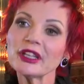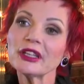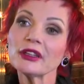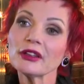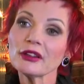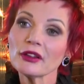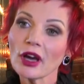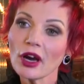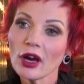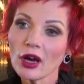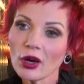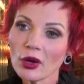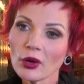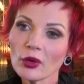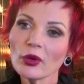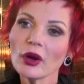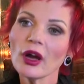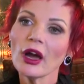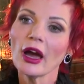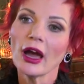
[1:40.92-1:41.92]
We
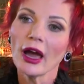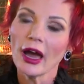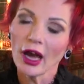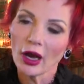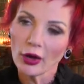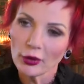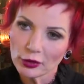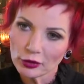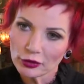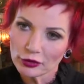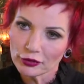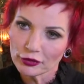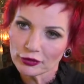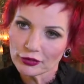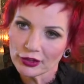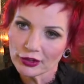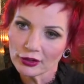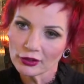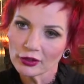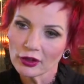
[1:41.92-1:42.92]
know how you
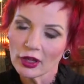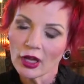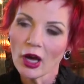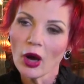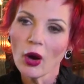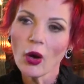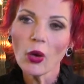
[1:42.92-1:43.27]
feel.